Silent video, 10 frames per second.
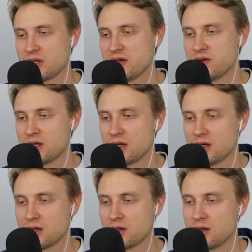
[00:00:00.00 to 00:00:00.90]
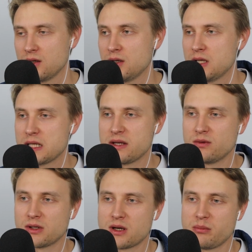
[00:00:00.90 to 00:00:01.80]
giving
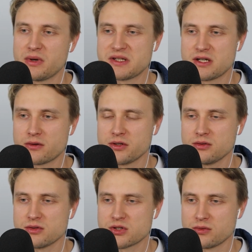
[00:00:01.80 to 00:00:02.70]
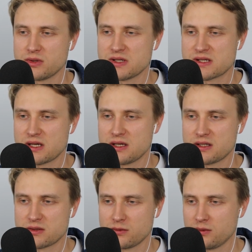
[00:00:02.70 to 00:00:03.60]
up material. So in this
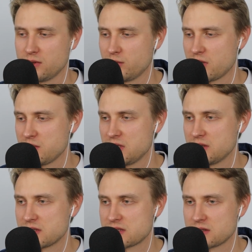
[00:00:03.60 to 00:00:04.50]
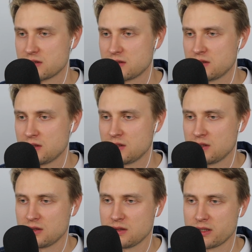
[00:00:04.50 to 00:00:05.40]
case, what I mean is
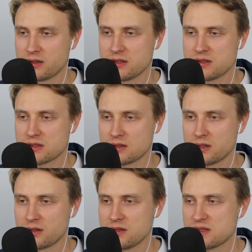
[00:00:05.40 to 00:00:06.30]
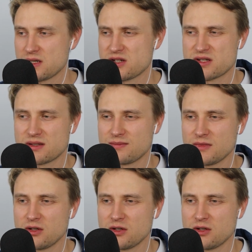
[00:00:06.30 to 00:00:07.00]
like this. I just